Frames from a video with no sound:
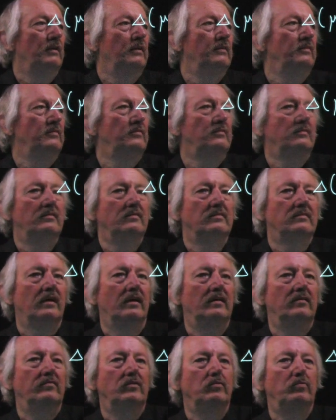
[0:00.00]
This
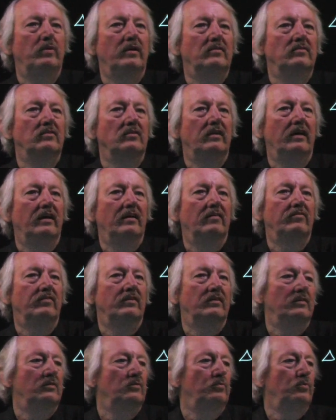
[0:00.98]
kind of depends on alpha.
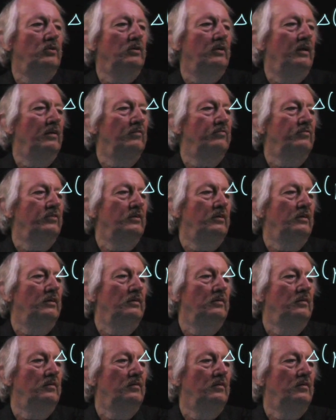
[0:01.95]
Let's put an alpha here.